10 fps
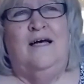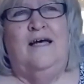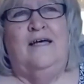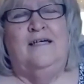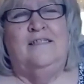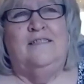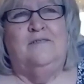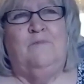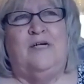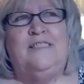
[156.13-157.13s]

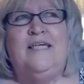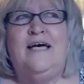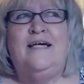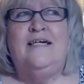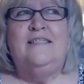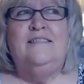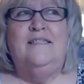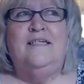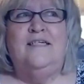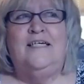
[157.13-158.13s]
And my dad,
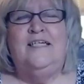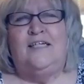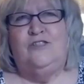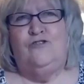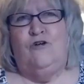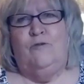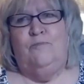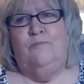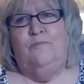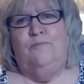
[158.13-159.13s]
he liked to draw
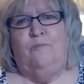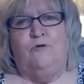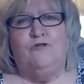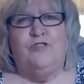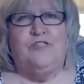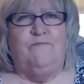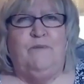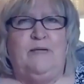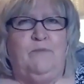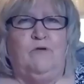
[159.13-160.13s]
portraits of
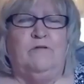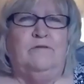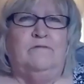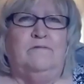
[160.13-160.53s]
people.